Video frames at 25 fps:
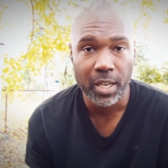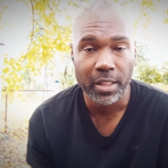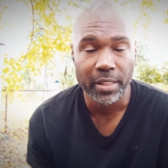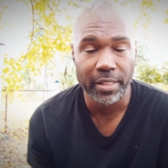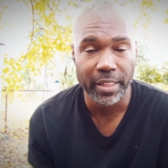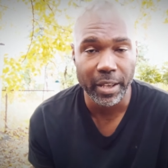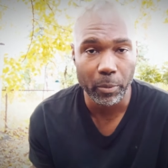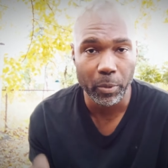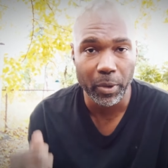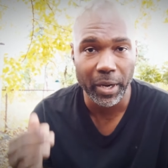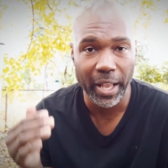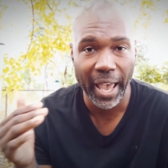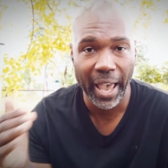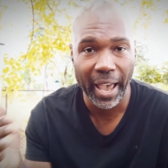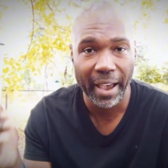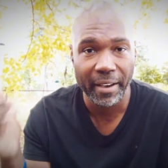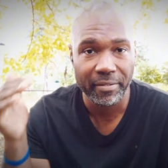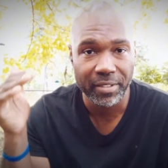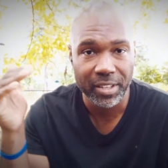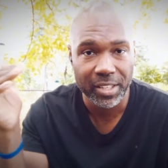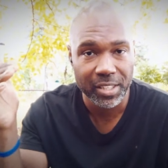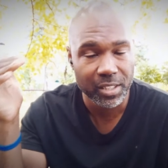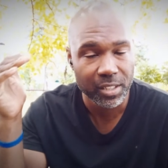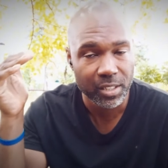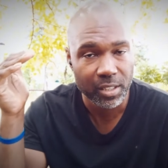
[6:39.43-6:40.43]
that would have
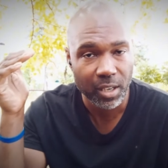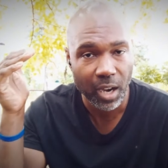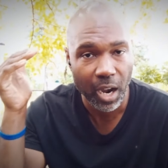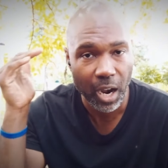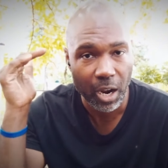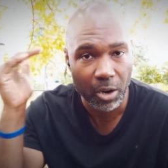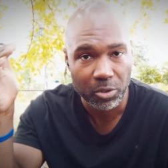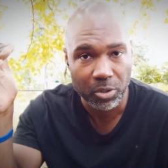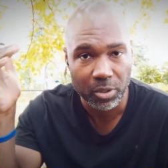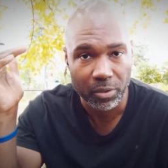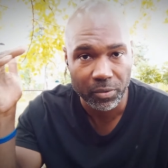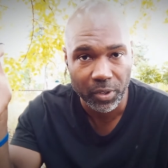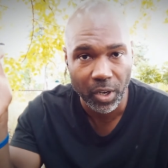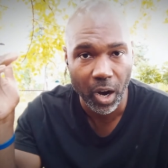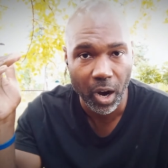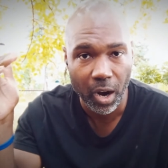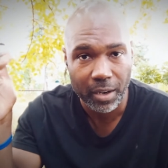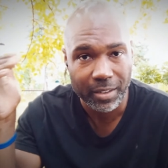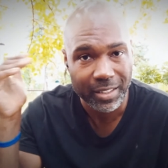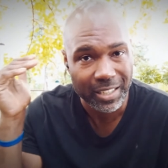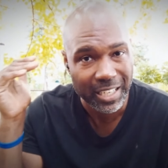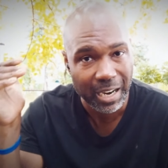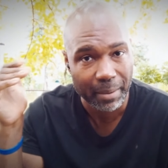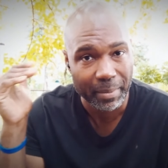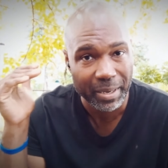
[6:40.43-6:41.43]
this house of
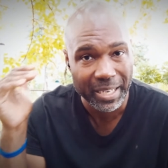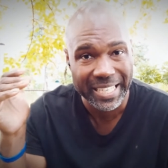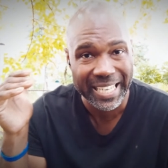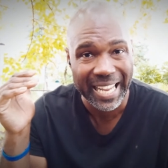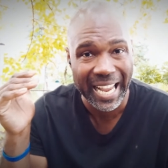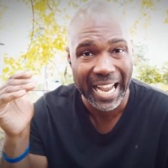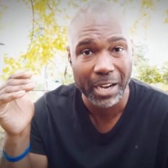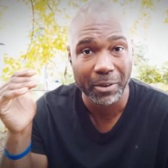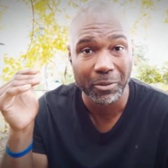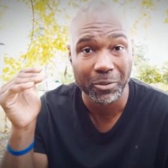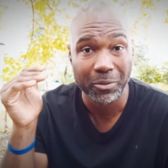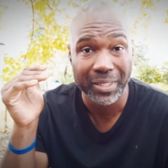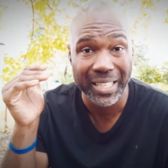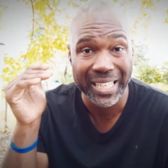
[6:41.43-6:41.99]
cards coming down